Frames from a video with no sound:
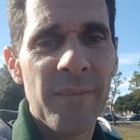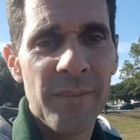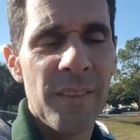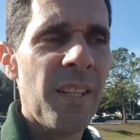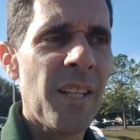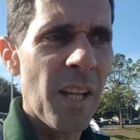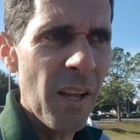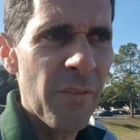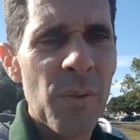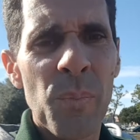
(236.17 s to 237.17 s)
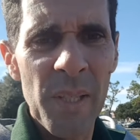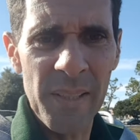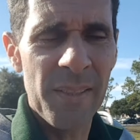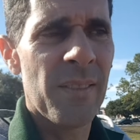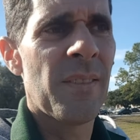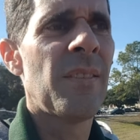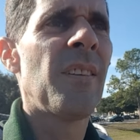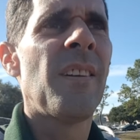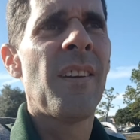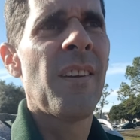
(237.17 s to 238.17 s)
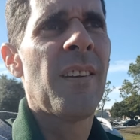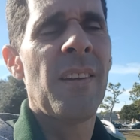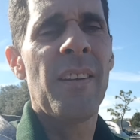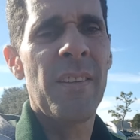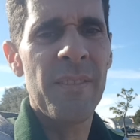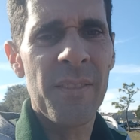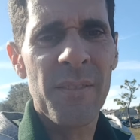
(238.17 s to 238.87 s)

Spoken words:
in love and peace. And